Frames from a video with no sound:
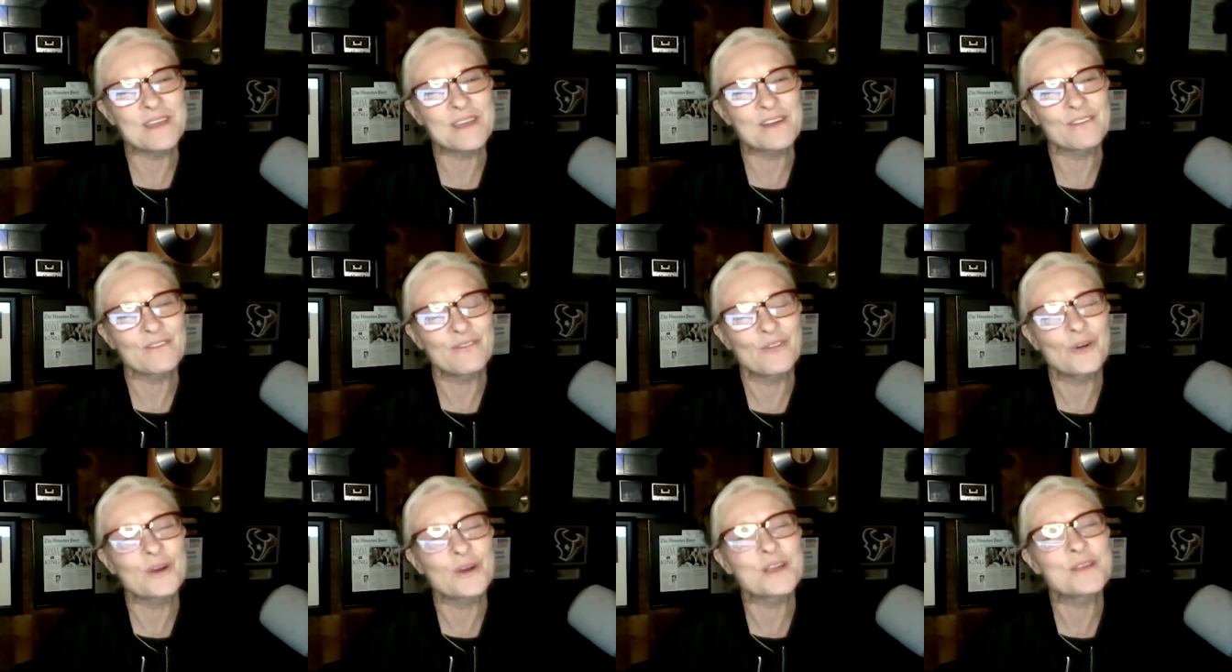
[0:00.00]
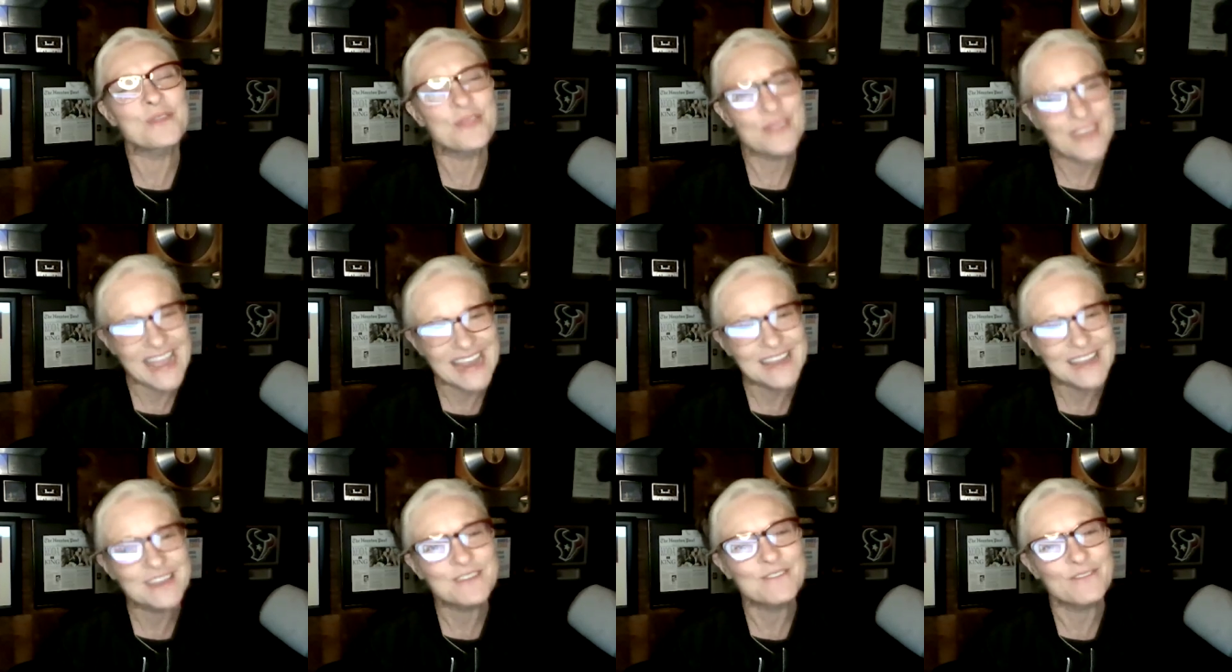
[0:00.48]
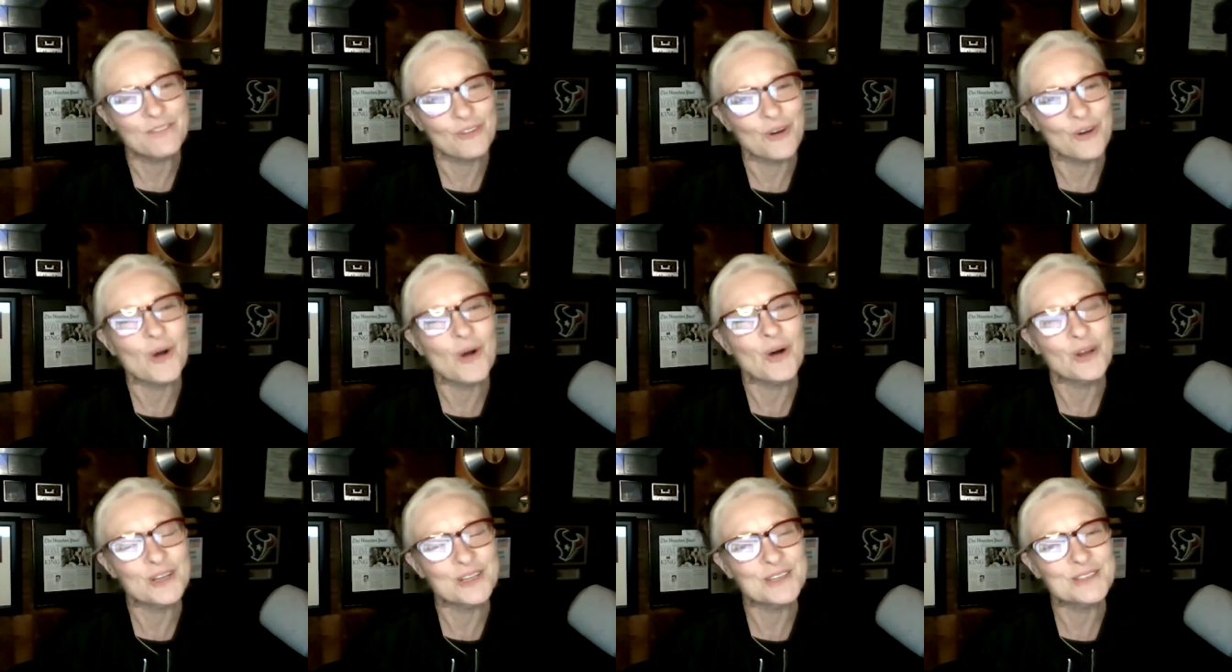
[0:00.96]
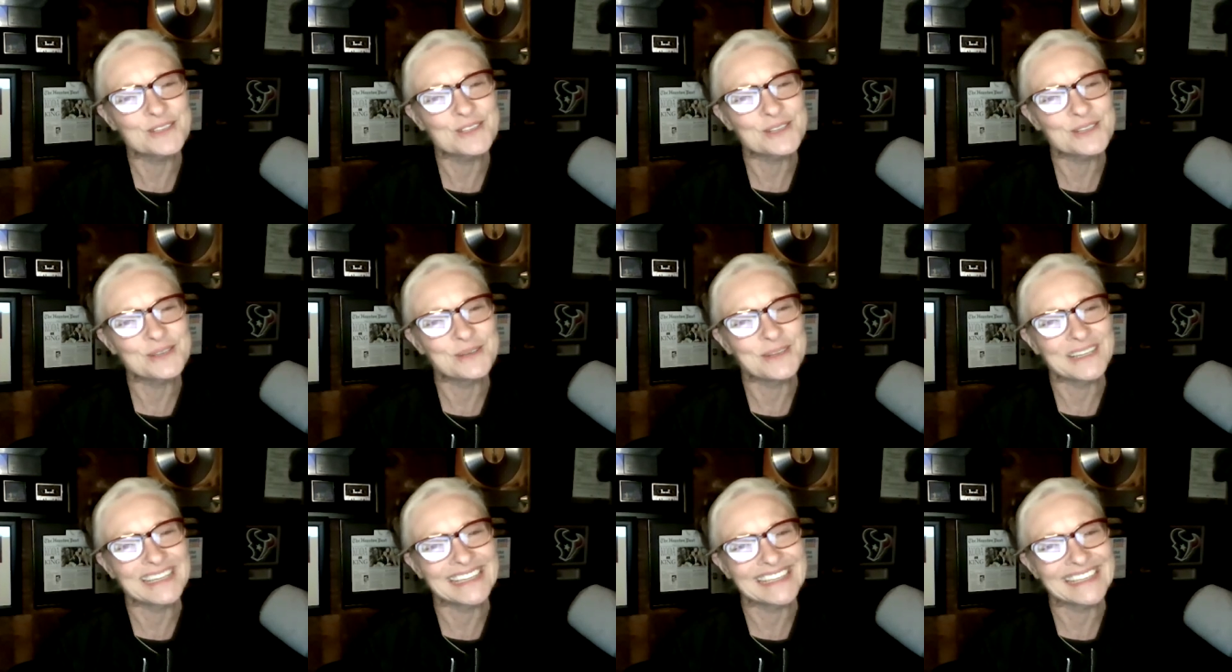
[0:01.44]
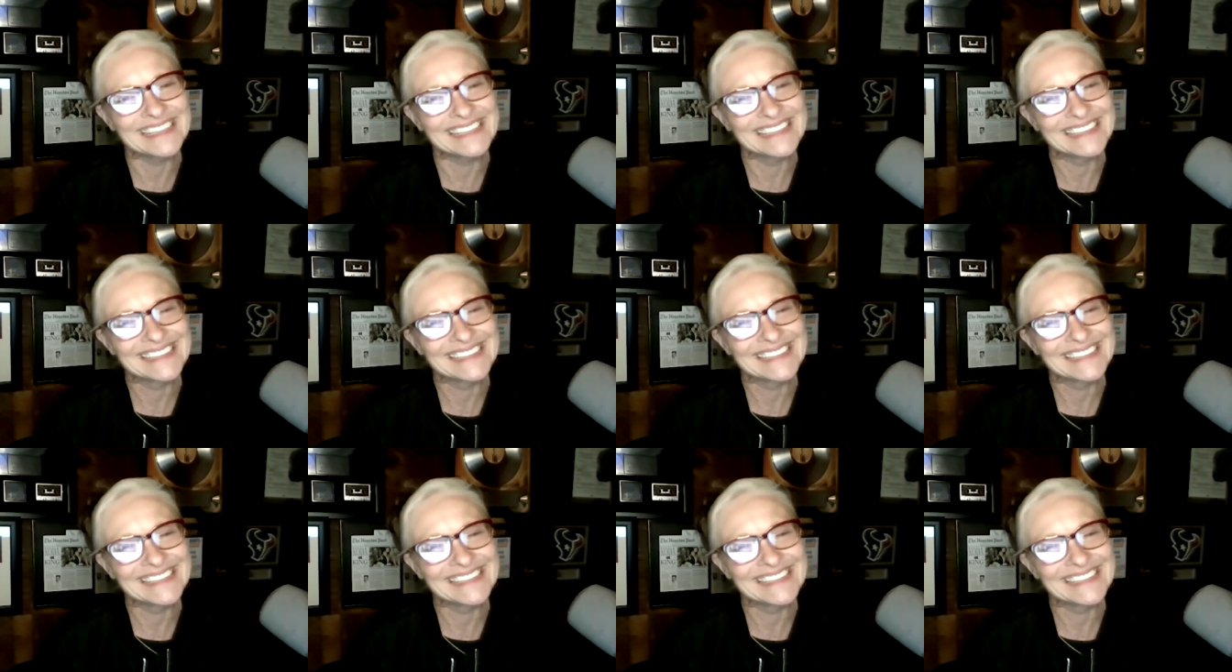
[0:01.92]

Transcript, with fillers: there for you. Thank you for all you're doing.